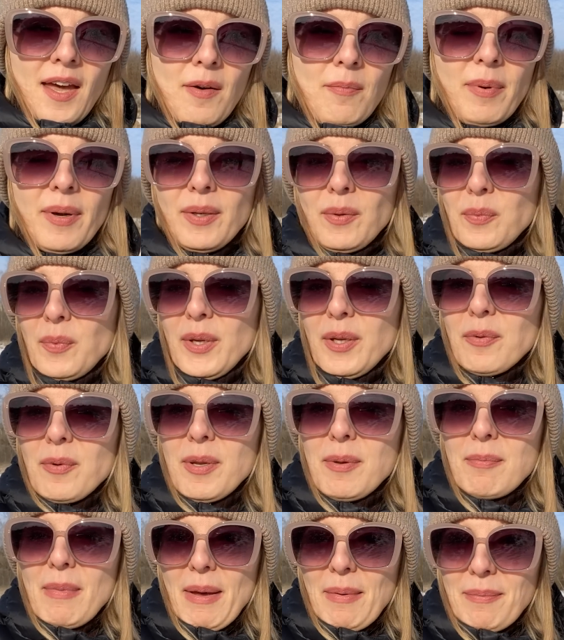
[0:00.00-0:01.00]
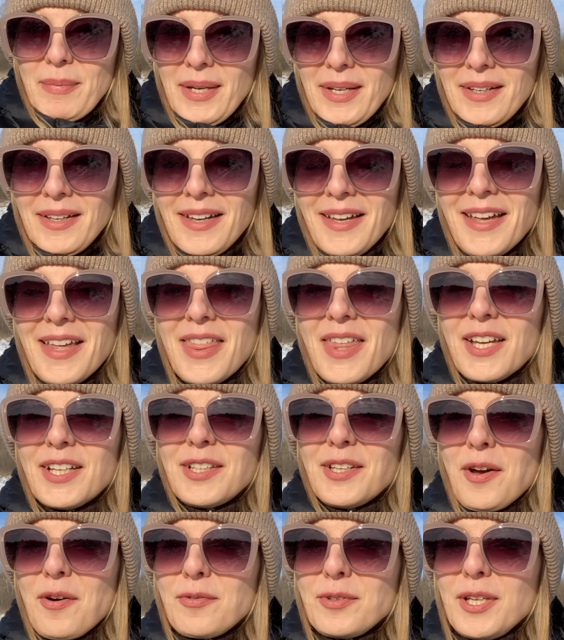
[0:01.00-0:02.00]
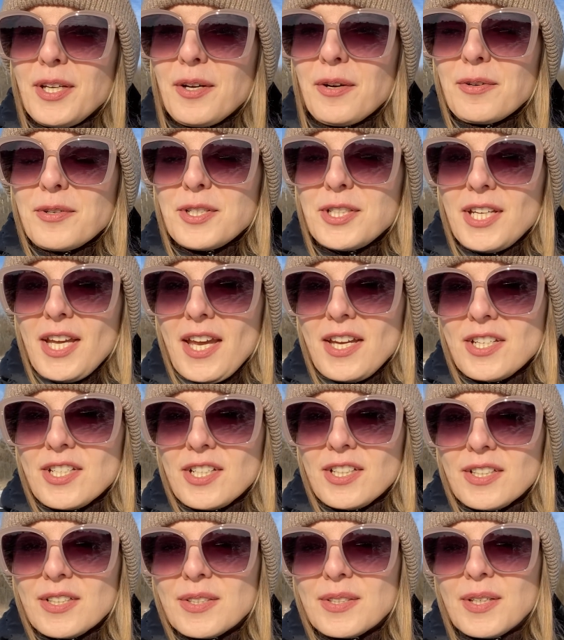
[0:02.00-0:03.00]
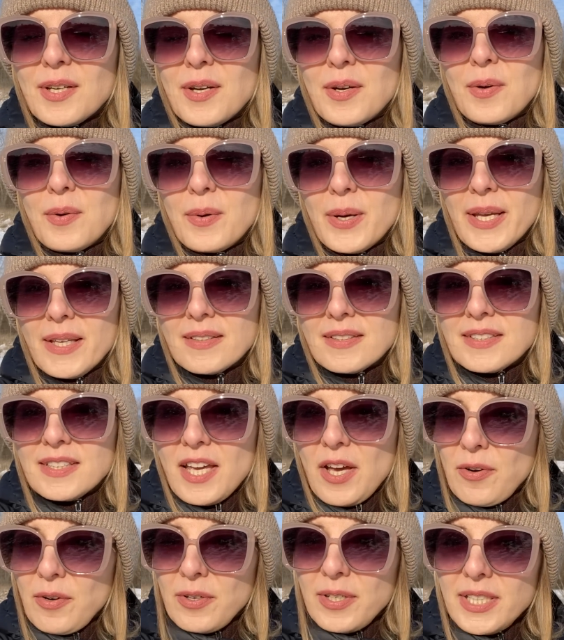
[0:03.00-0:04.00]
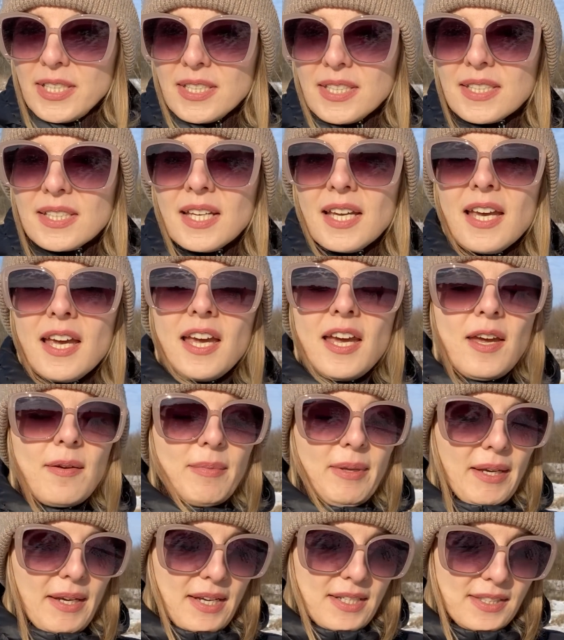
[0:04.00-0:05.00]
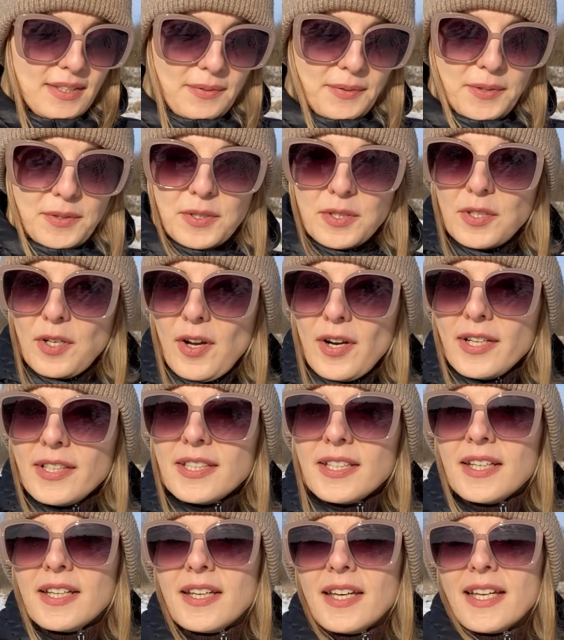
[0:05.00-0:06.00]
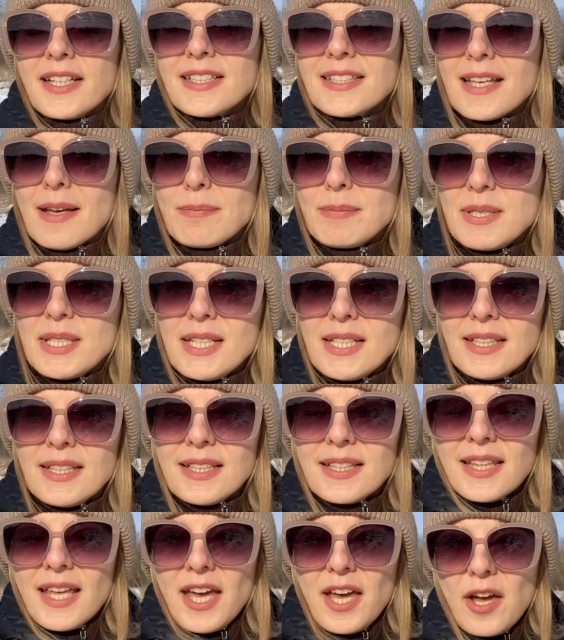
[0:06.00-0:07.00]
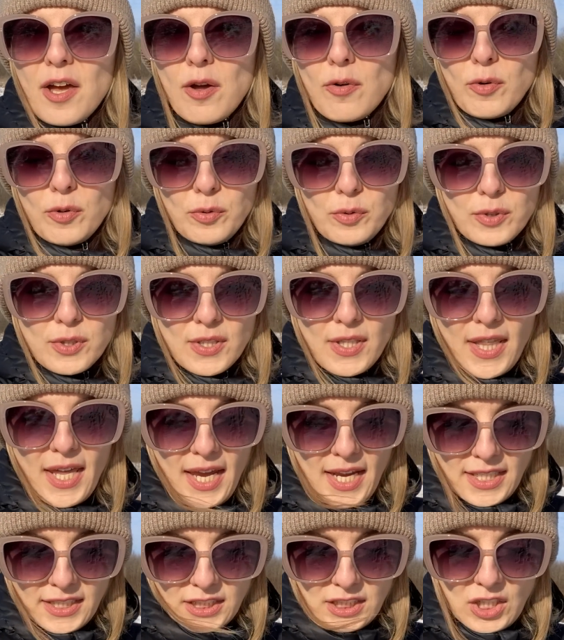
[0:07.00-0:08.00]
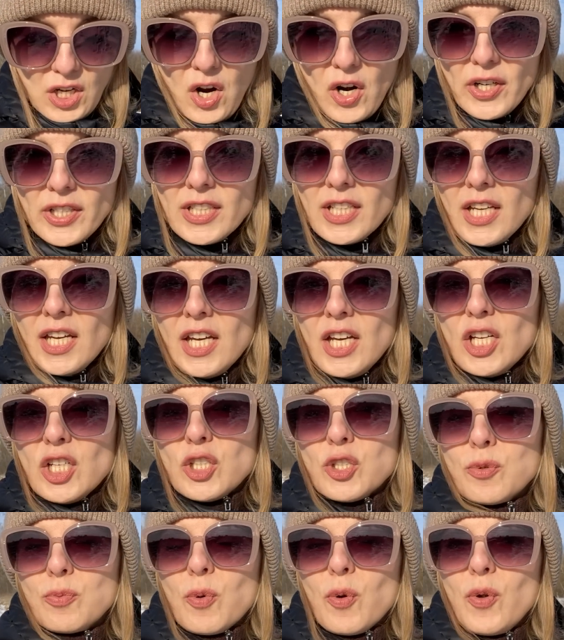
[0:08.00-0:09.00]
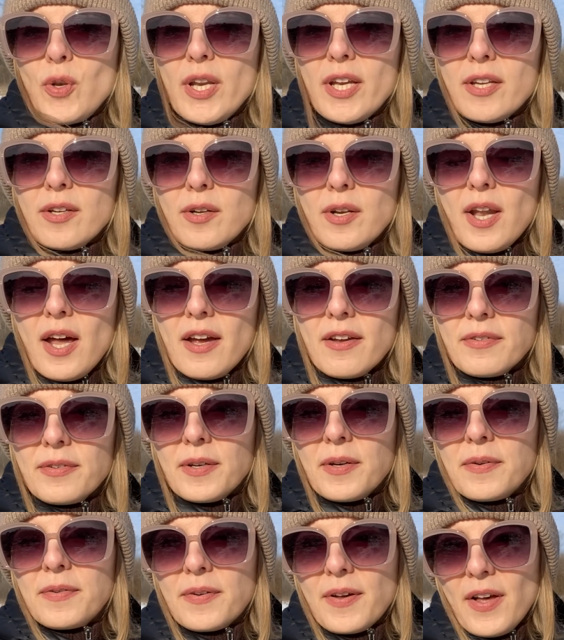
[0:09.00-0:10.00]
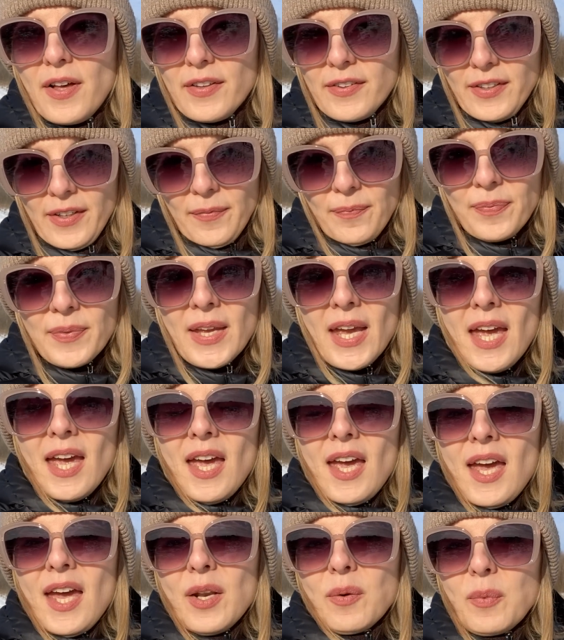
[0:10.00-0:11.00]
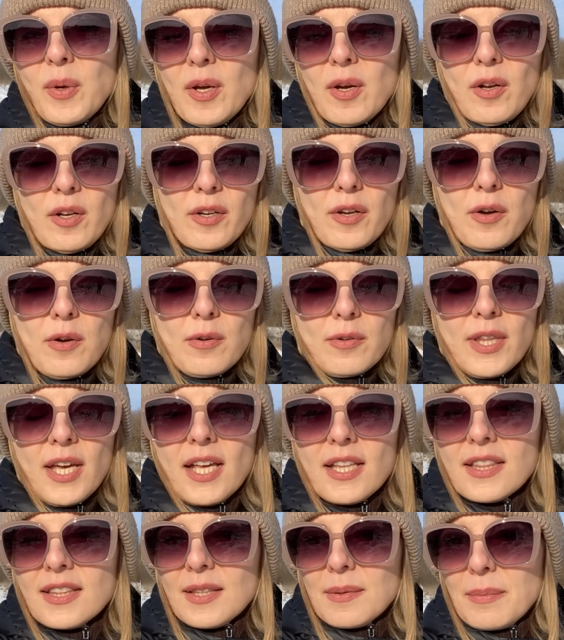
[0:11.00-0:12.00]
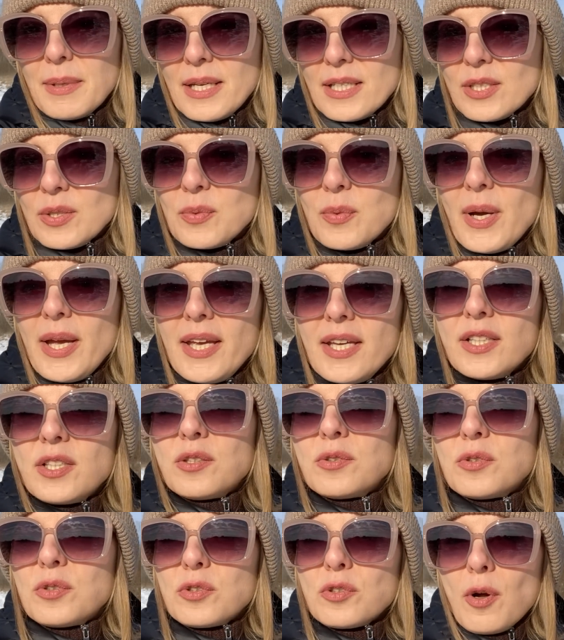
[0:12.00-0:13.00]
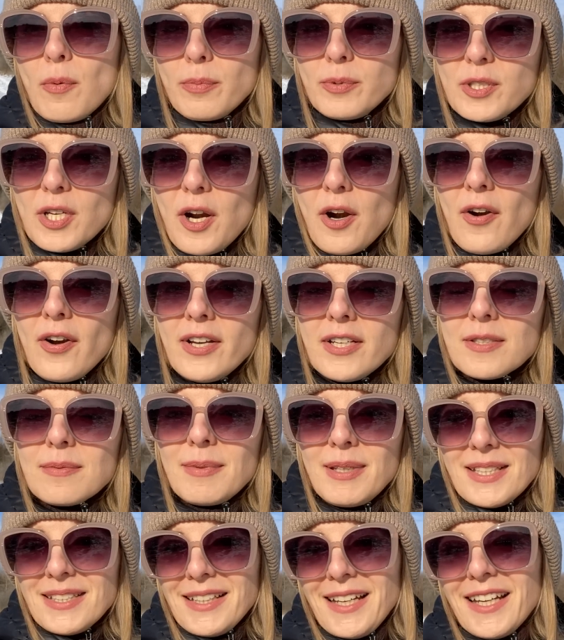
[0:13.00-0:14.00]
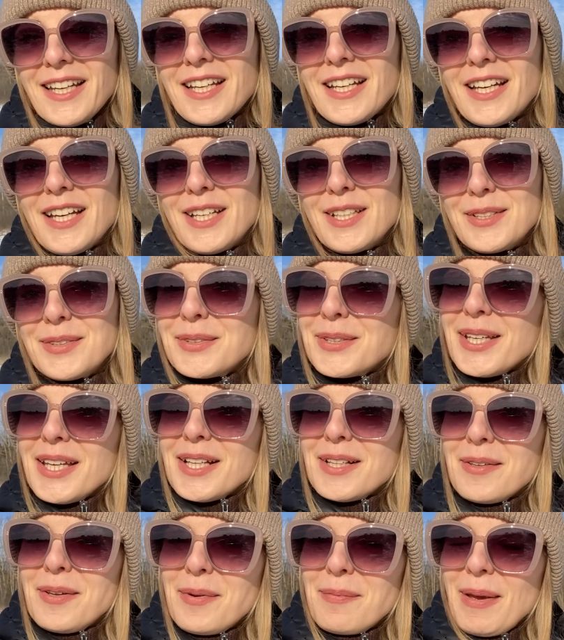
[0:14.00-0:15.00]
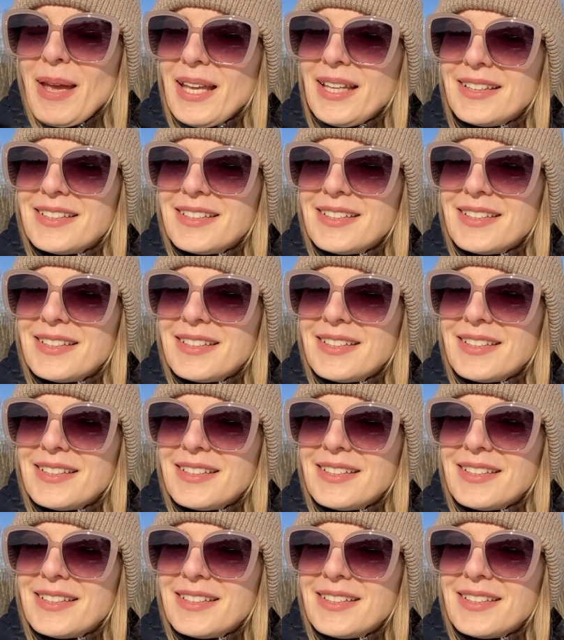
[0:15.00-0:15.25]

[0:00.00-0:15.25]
but we remember that no negotiations with terrorists because if you start accepting their rules they start spoiling your life further and we all know that the best way to stop terrorism is like to kill main